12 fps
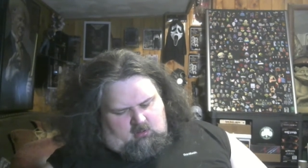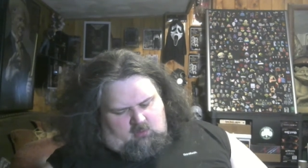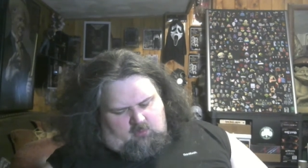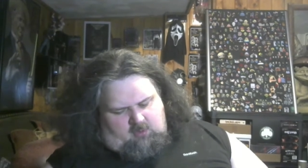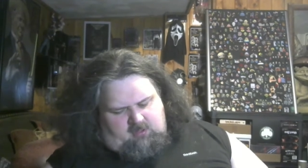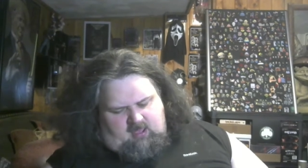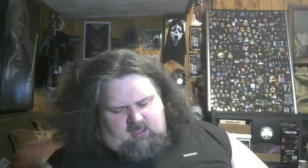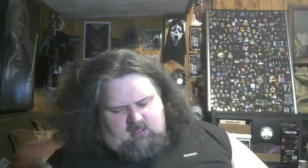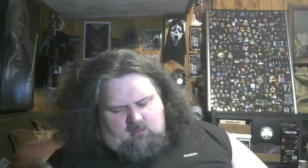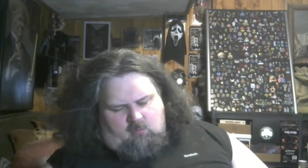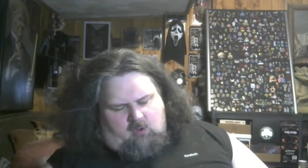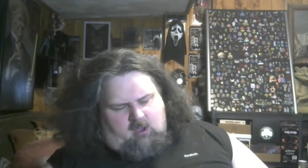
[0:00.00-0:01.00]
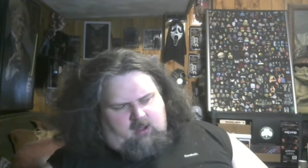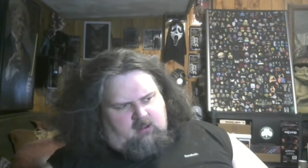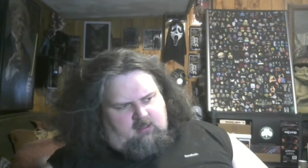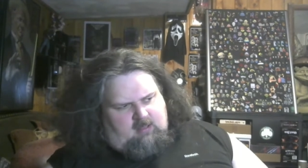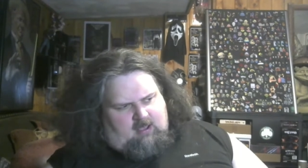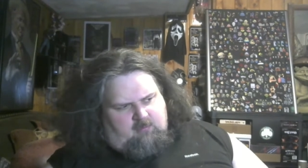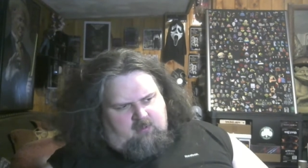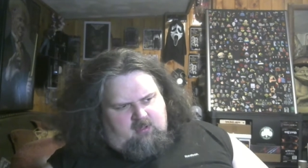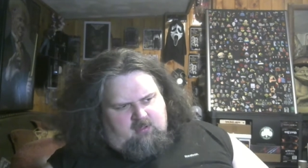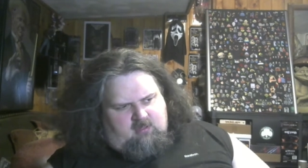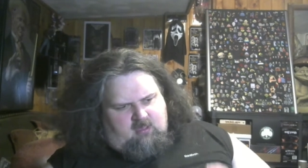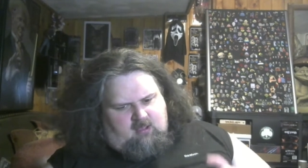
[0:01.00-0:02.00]
was he the one that
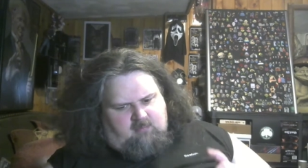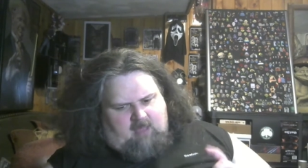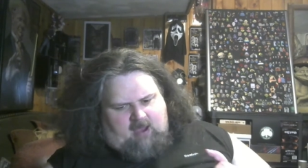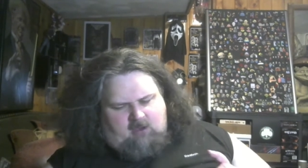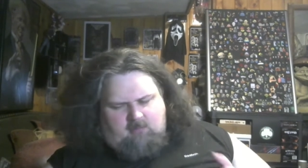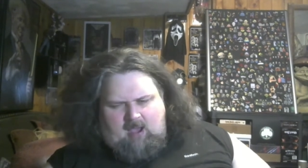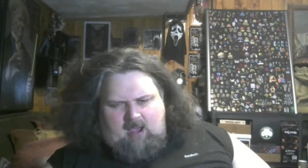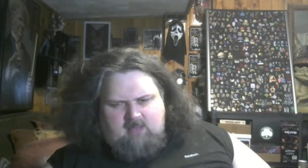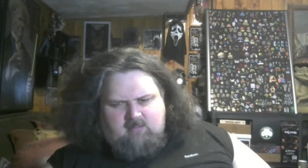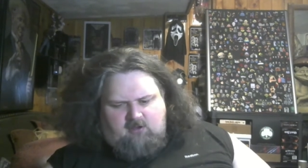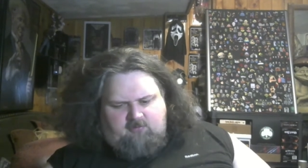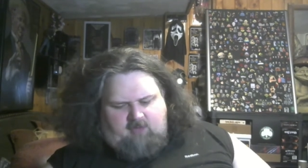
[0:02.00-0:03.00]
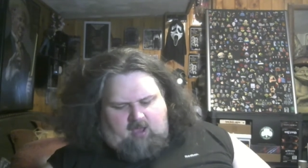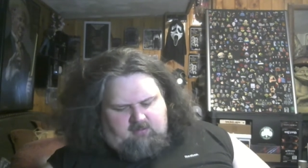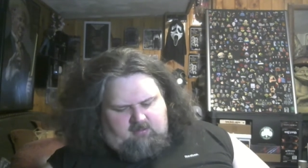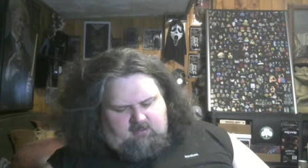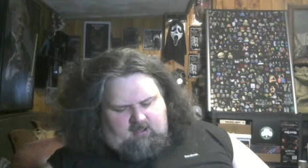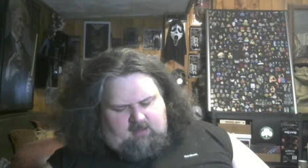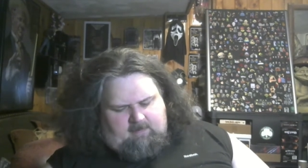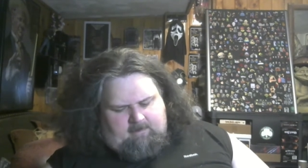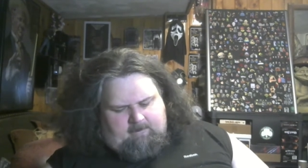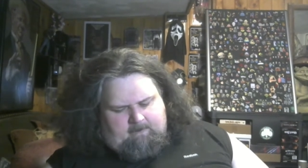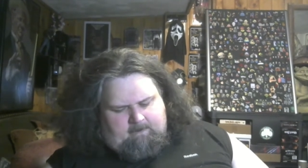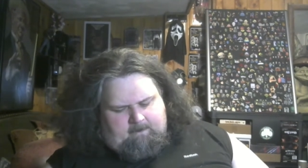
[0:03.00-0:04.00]
was the Michael Myers in the closet team?
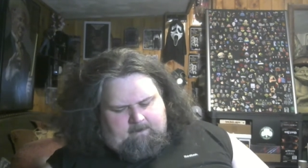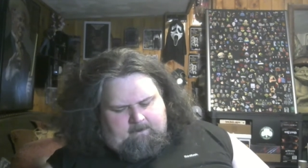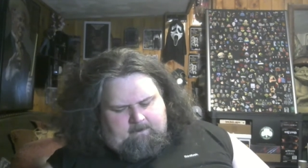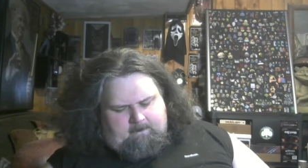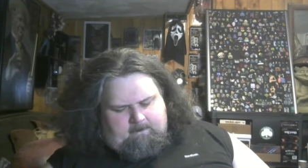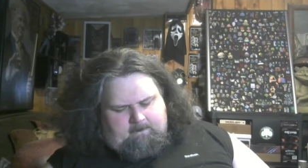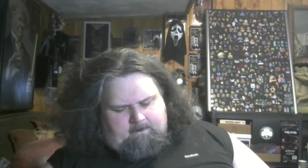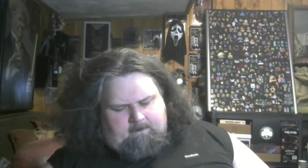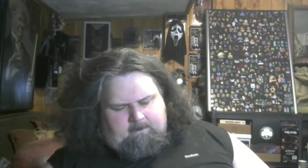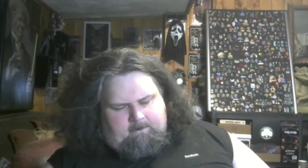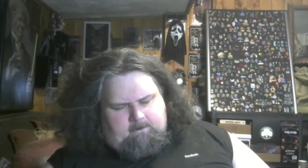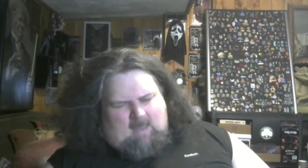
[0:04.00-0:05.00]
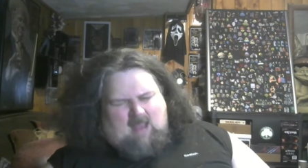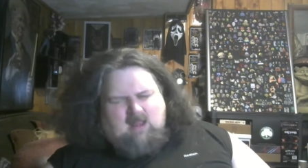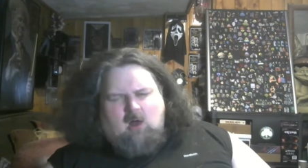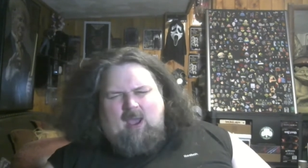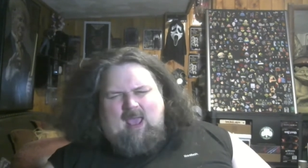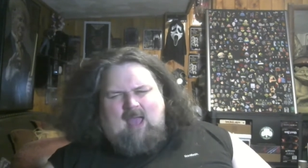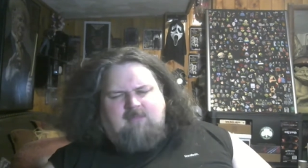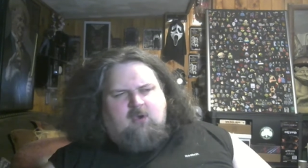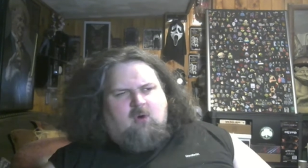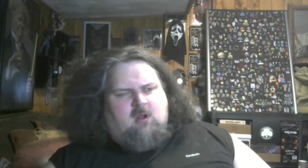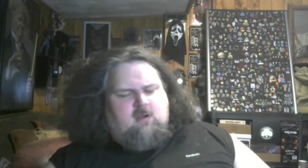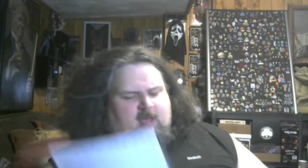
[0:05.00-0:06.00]
I know I have
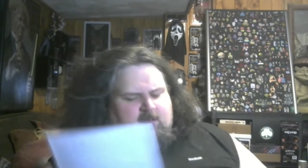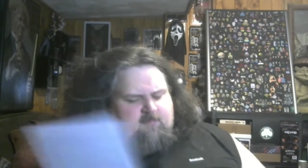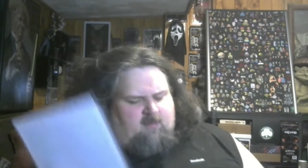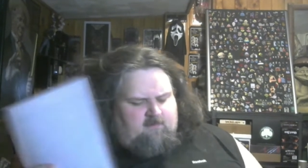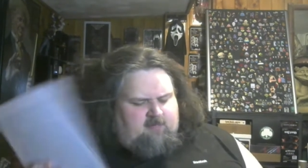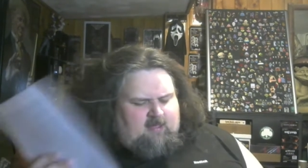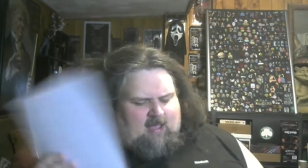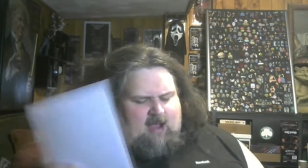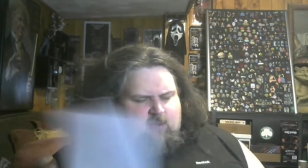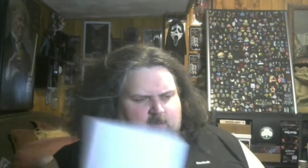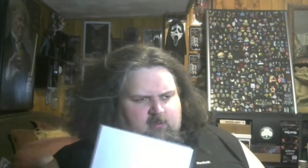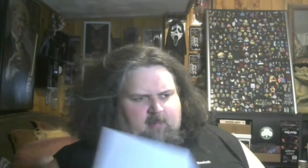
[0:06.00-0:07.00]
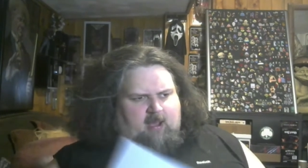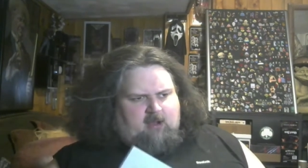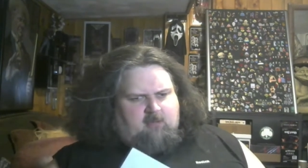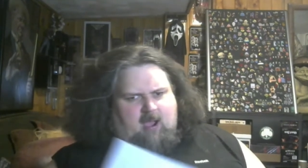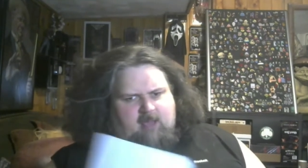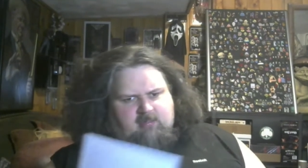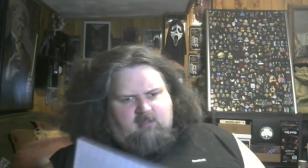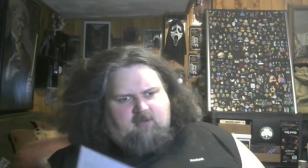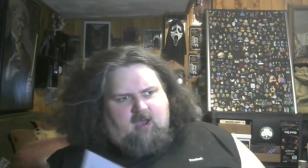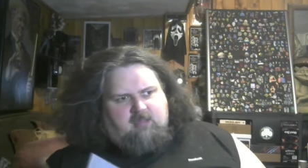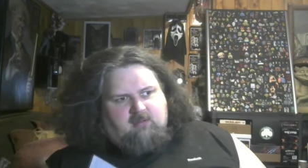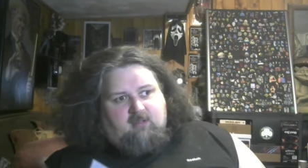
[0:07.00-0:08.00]
the autograph of the guy who was the Michael Myers in the
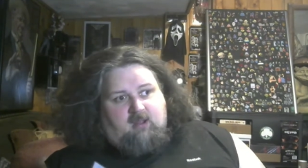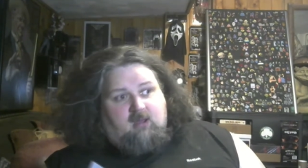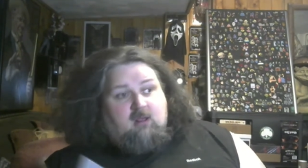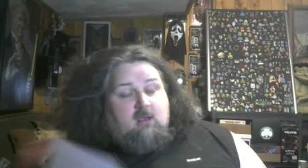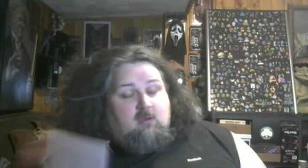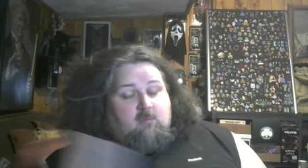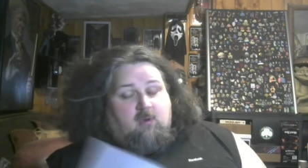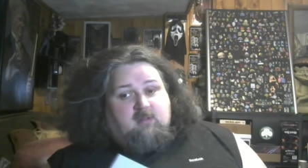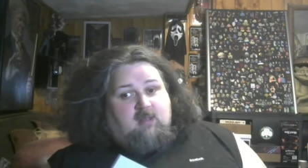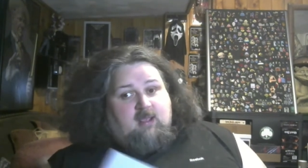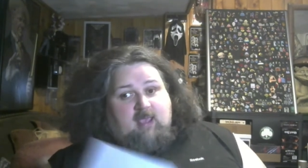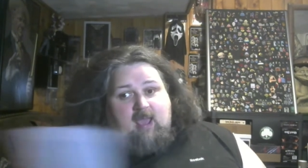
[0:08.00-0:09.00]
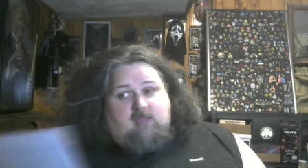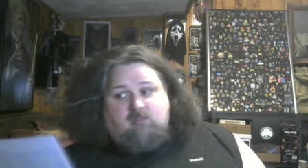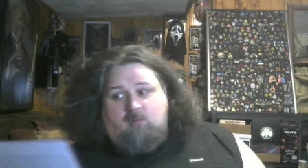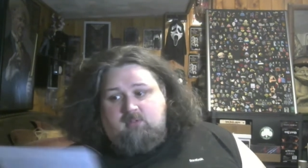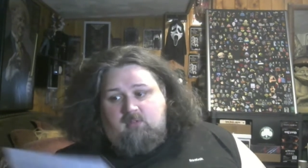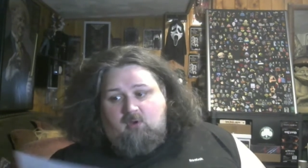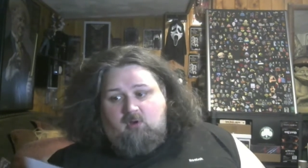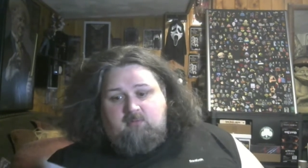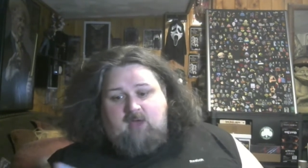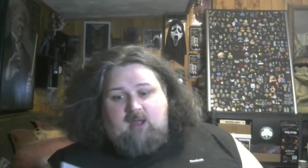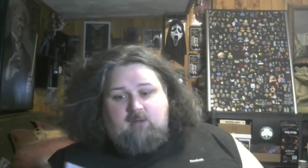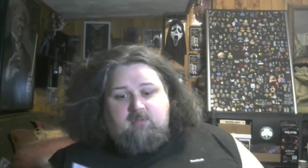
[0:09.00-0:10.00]
closet team. wasn't Nick Castle, wasn't Tony
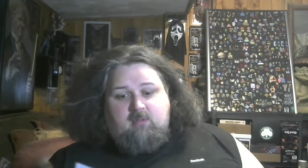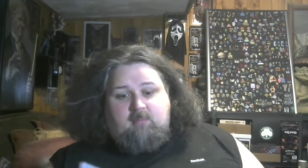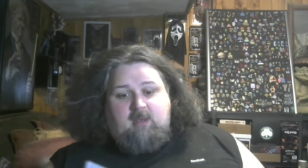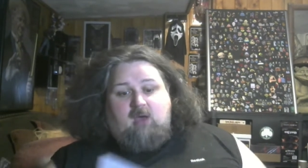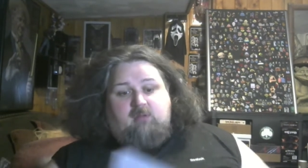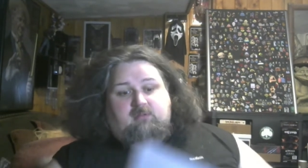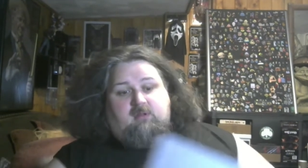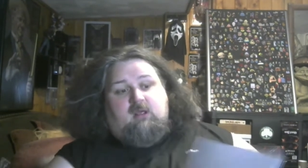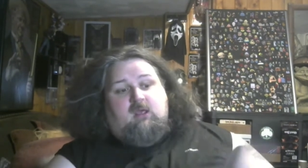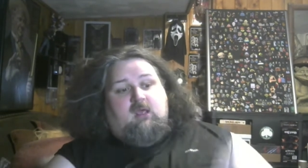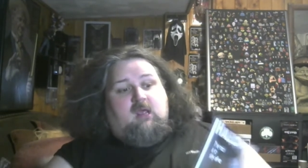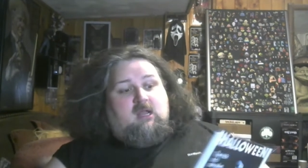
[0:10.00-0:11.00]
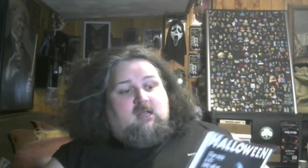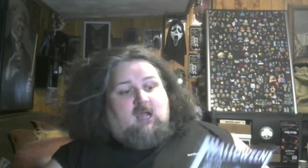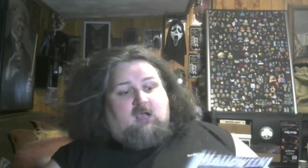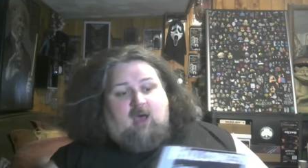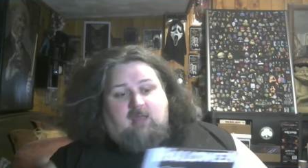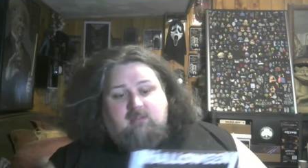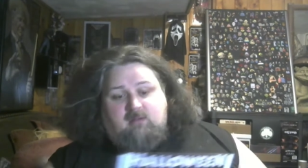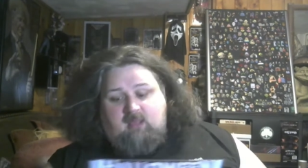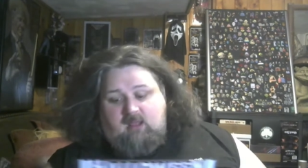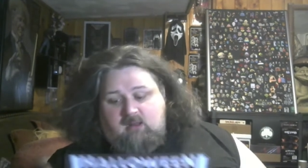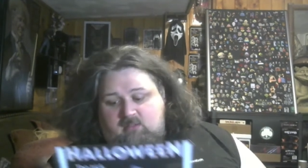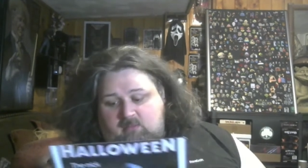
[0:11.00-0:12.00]
Moran, it was somebody else. The closet
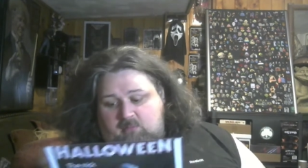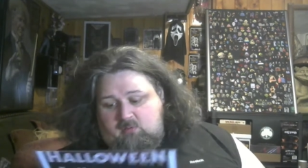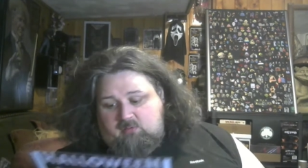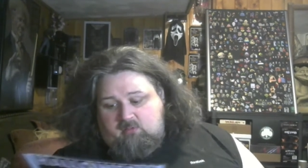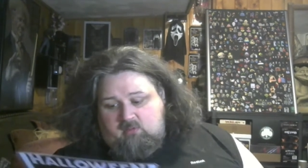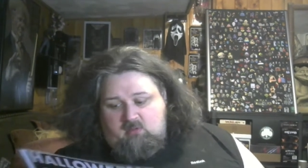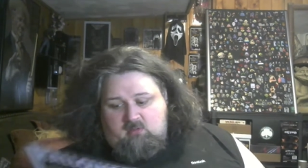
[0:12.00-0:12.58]
team is the most,